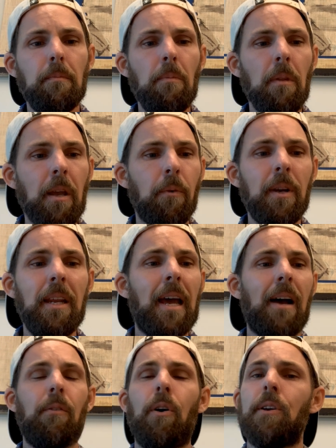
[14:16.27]
And we need to
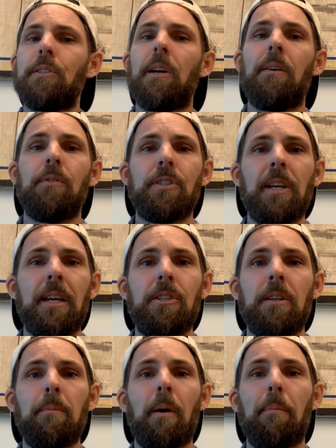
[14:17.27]
have honest
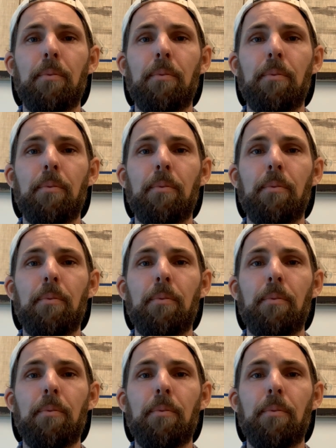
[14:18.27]
conversation about